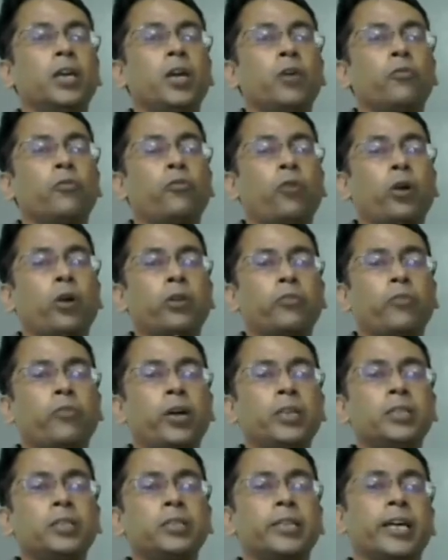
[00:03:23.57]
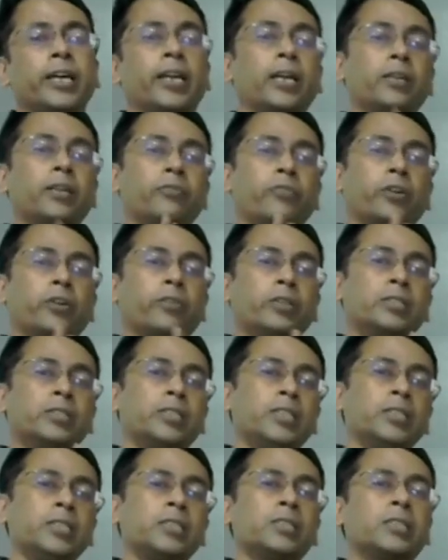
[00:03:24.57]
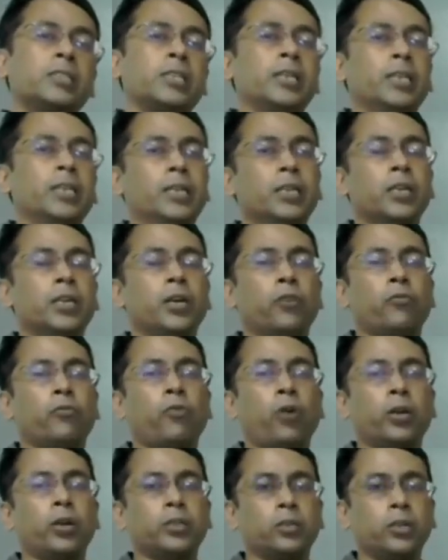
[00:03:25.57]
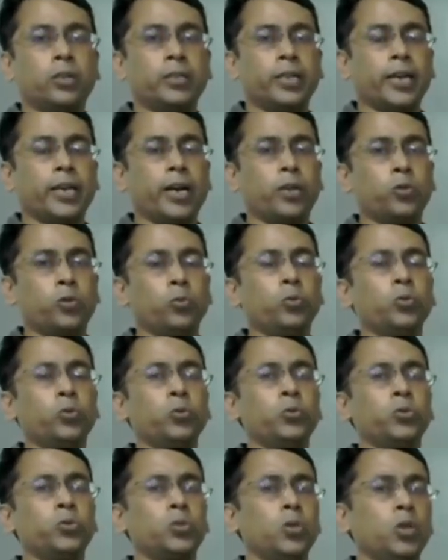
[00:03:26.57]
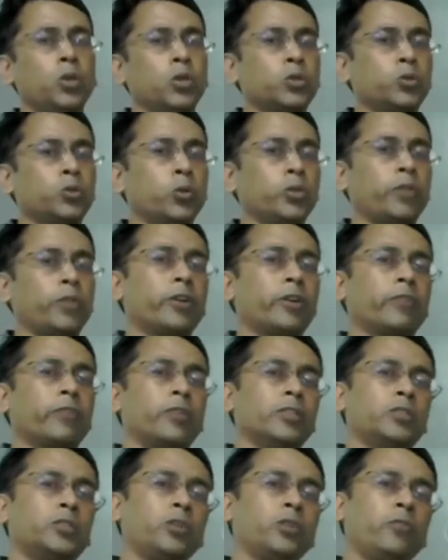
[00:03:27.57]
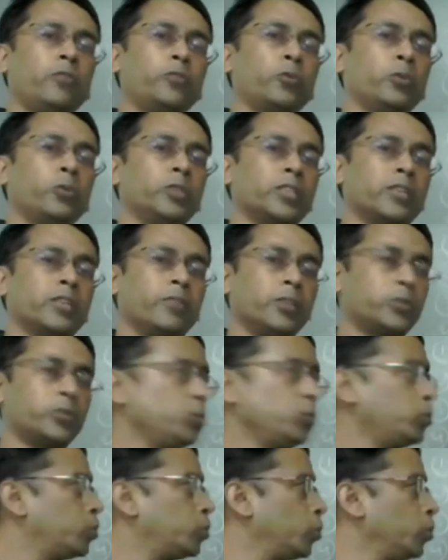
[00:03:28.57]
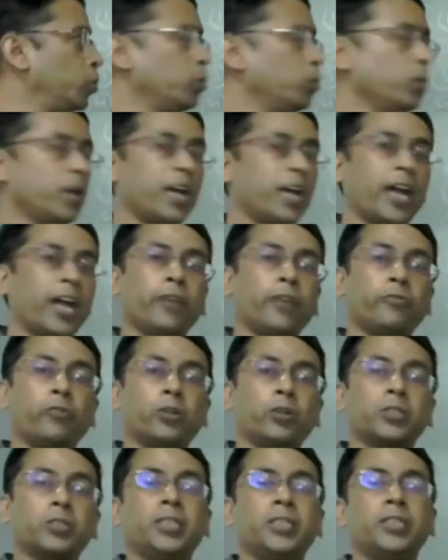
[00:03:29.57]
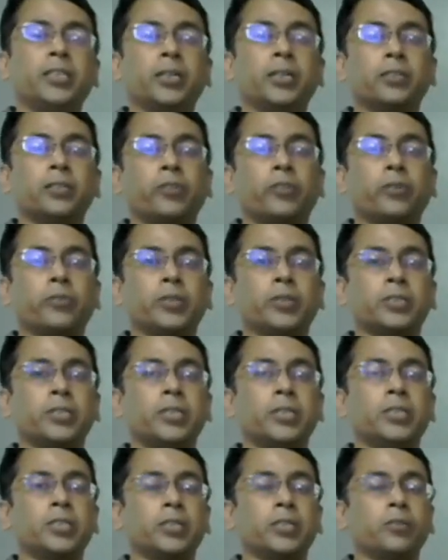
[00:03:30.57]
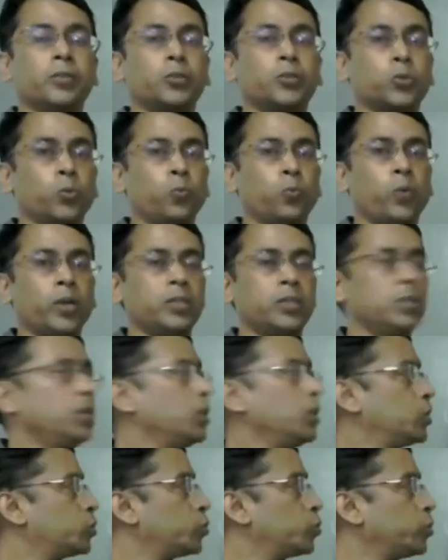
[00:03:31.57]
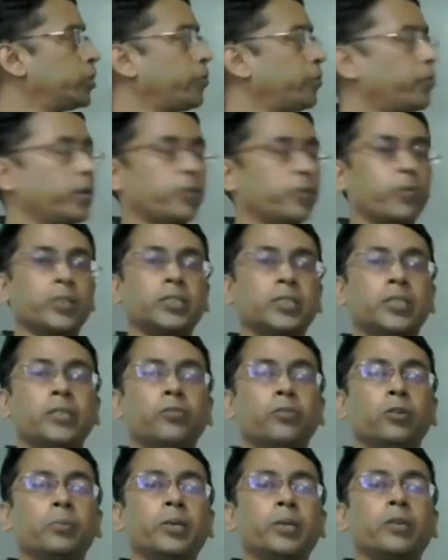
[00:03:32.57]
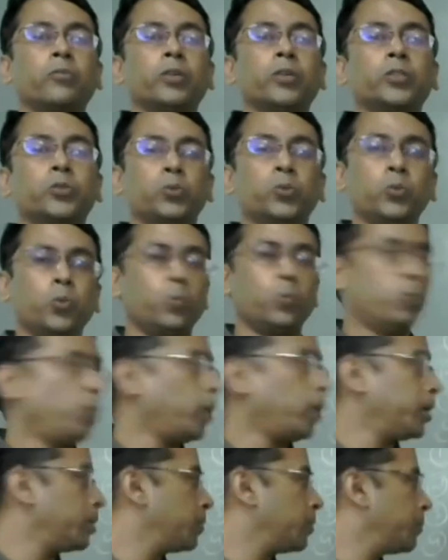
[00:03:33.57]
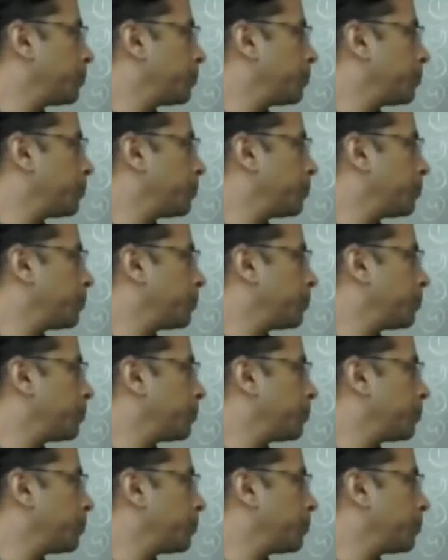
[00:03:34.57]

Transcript: For 1 there are frequency is 3. For there are 2 twos, so the frequency of 2 is equals to 2, and for 3 the frequency is equals to 1, so the frequency will be equals to 1.